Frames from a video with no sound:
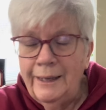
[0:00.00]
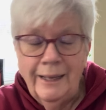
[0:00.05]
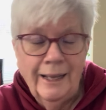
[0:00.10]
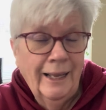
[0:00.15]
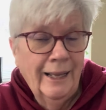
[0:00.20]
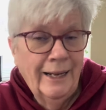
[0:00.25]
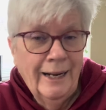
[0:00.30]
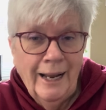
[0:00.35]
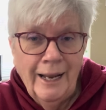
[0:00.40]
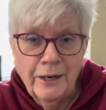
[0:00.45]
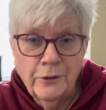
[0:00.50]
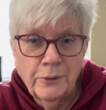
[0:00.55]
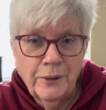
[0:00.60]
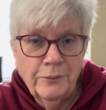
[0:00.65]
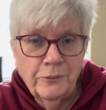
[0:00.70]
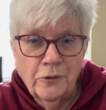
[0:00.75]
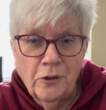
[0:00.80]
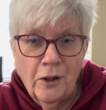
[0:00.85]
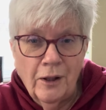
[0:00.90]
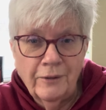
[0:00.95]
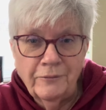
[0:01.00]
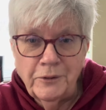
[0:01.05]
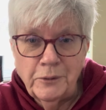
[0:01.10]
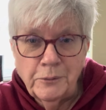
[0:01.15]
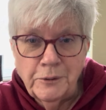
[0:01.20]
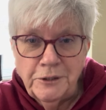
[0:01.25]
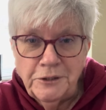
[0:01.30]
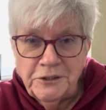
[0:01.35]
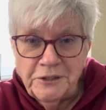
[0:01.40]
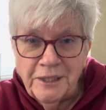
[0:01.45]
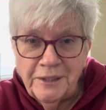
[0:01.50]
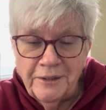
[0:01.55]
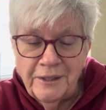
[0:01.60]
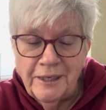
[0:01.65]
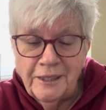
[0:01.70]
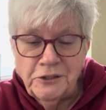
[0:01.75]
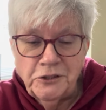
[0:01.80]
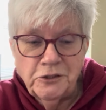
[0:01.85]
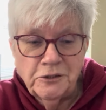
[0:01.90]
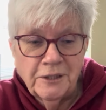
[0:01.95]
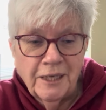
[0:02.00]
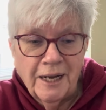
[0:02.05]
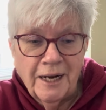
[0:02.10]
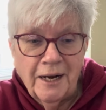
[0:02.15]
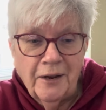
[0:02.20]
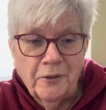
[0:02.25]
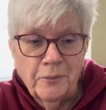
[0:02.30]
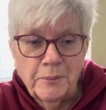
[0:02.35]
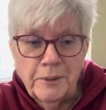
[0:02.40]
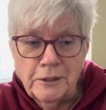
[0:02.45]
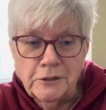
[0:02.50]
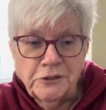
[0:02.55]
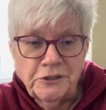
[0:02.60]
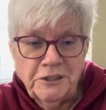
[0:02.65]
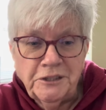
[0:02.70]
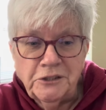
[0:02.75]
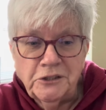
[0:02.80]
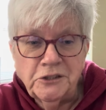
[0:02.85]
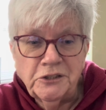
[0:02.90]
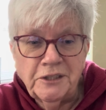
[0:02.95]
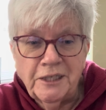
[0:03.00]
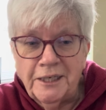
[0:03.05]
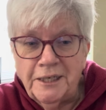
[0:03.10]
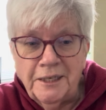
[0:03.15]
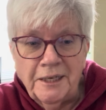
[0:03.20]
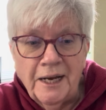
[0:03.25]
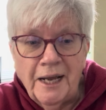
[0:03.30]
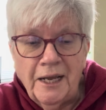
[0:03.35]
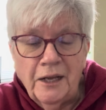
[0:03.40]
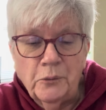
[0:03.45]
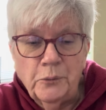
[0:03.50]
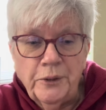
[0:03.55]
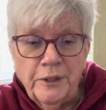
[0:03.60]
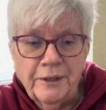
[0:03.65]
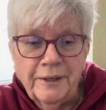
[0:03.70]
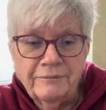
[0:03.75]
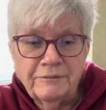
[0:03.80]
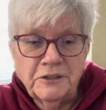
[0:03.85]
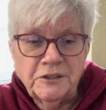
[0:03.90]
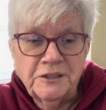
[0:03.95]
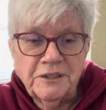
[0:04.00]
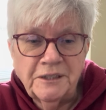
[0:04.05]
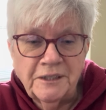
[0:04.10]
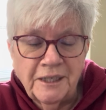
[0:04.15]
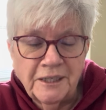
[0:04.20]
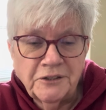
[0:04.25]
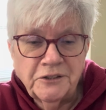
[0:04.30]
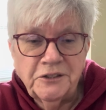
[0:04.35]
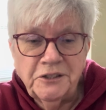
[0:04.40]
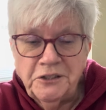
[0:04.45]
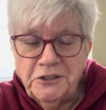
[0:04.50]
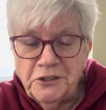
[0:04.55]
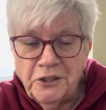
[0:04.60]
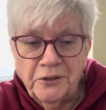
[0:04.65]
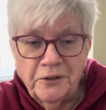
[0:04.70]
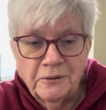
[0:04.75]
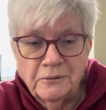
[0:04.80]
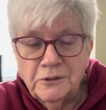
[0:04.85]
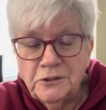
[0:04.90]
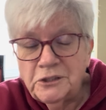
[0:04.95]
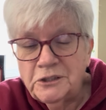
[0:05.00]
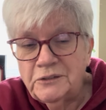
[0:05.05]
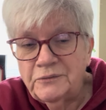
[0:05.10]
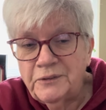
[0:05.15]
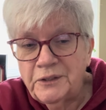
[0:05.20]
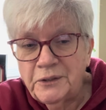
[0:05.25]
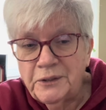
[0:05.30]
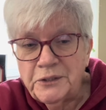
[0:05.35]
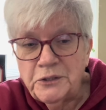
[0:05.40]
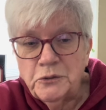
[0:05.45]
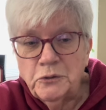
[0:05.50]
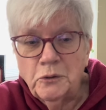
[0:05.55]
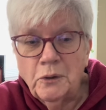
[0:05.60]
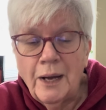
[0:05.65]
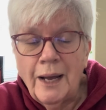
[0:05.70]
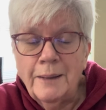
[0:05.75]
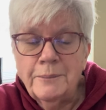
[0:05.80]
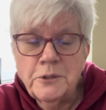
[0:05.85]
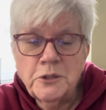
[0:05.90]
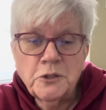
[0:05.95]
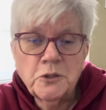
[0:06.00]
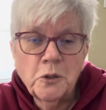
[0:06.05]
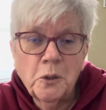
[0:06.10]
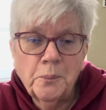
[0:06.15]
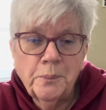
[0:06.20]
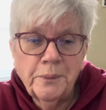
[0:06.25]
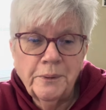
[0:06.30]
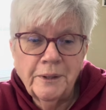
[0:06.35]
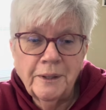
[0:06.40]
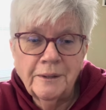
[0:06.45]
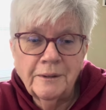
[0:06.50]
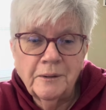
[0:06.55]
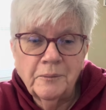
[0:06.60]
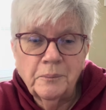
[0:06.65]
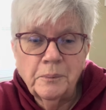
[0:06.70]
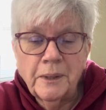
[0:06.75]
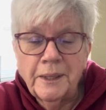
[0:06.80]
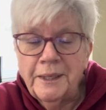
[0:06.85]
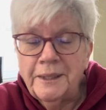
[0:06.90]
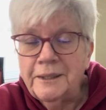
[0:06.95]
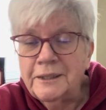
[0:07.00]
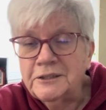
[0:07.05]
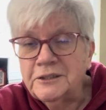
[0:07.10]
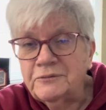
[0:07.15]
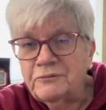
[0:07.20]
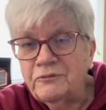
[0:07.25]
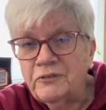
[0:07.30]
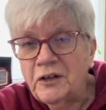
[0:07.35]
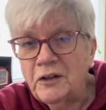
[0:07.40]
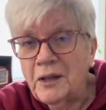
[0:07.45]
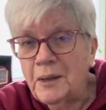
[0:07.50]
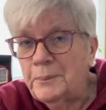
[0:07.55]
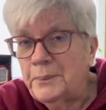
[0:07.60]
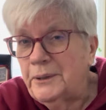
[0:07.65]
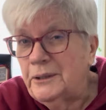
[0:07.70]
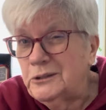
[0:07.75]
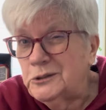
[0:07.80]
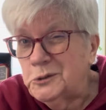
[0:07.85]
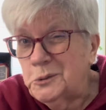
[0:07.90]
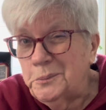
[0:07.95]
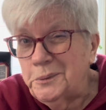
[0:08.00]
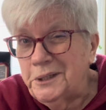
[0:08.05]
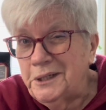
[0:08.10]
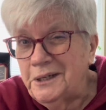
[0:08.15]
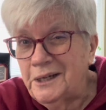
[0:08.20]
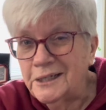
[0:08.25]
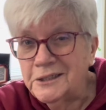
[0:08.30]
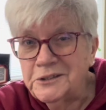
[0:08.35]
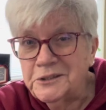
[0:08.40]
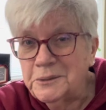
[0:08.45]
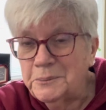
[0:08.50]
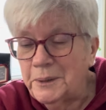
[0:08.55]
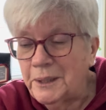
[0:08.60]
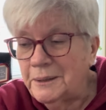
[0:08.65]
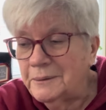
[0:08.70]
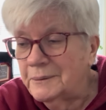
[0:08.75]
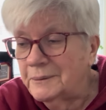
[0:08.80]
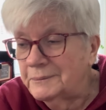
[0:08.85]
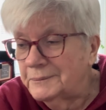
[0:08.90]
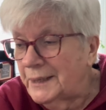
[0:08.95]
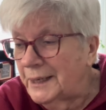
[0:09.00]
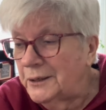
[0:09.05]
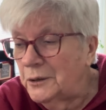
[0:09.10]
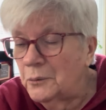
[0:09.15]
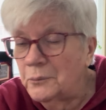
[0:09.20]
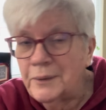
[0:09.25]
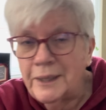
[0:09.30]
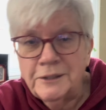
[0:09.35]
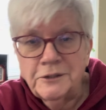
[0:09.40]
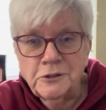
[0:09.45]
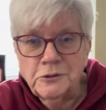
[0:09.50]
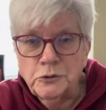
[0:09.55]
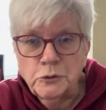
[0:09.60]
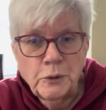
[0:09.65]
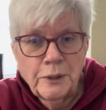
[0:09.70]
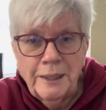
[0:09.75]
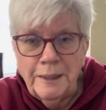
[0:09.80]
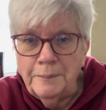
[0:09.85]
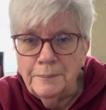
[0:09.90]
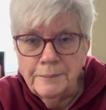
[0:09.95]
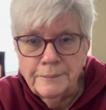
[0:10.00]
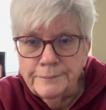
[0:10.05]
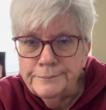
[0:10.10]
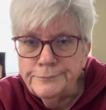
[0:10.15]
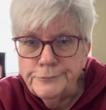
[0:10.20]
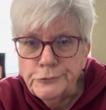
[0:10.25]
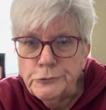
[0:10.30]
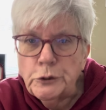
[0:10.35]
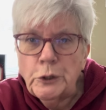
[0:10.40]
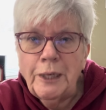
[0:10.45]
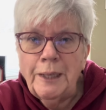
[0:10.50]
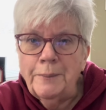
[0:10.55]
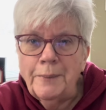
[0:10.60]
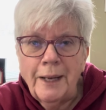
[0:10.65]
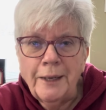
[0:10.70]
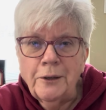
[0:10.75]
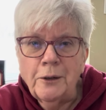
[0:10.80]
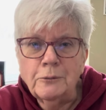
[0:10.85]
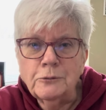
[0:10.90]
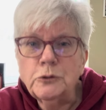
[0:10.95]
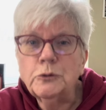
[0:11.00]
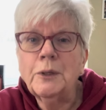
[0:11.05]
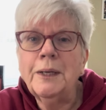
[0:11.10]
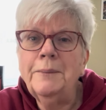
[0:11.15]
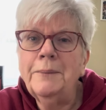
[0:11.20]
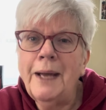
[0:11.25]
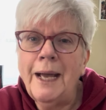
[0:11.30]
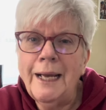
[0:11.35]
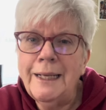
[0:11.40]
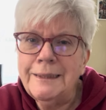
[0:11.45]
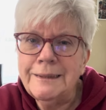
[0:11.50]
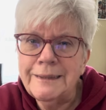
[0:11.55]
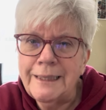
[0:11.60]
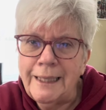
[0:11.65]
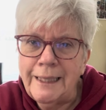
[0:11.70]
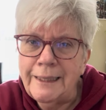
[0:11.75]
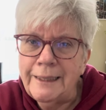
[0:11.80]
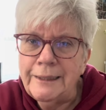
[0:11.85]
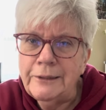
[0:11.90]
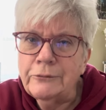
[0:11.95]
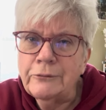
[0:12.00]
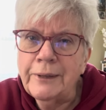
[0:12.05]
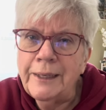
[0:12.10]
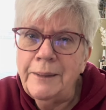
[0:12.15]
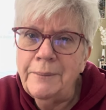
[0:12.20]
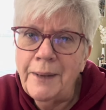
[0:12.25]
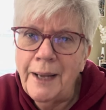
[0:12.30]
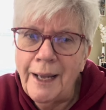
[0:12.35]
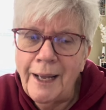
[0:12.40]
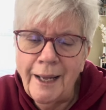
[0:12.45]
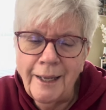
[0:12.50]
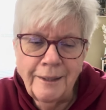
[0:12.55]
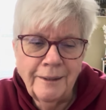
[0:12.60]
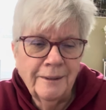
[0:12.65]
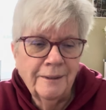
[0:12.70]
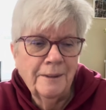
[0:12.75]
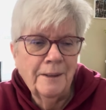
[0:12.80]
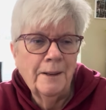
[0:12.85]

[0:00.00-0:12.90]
And I agree with all of you when you said that I should get out of the middle seat and just sit in an aisle. We don't have to sit next to each other, which is very true. I'm just hoping that the plane doesn't fill up and there's nobody next to me. I know that's a dream. Dream, I know. Dream on, Sandy. Dream on.